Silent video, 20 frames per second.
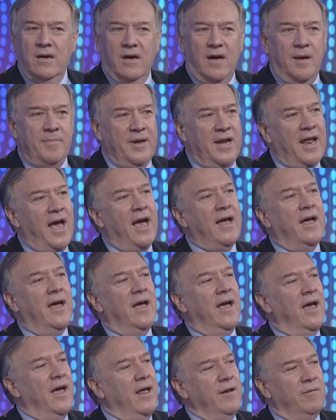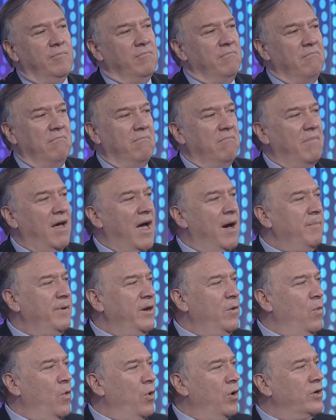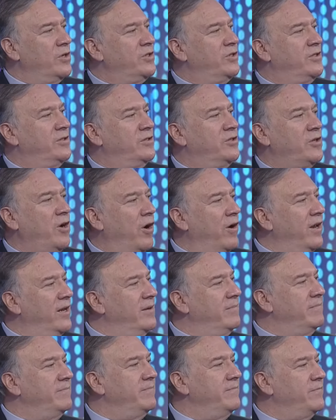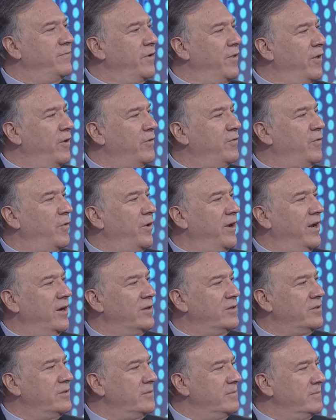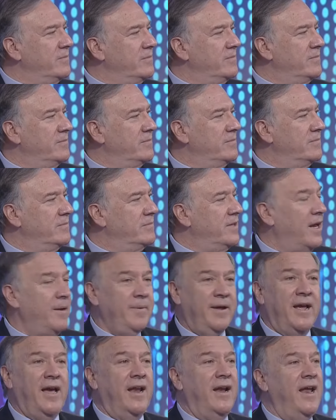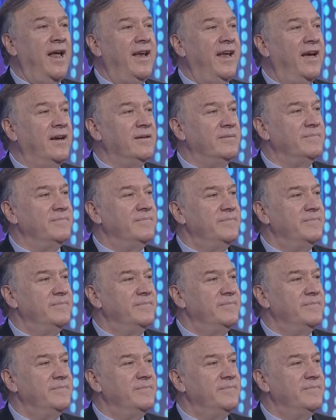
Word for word: I mean, how many wars started for those four years? Anybody got an idea?